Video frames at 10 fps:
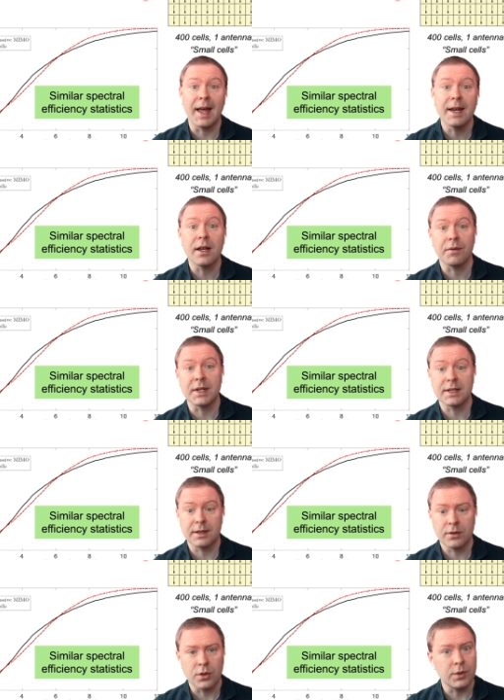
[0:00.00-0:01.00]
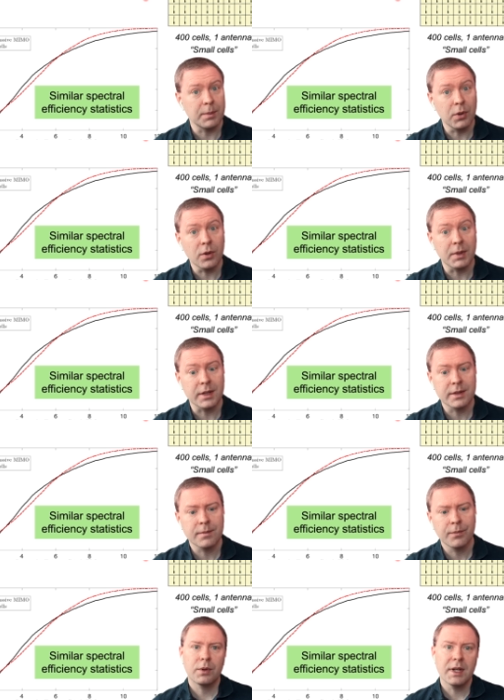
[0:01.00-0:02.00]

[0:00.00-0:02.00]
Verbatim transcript: any of these two deployments.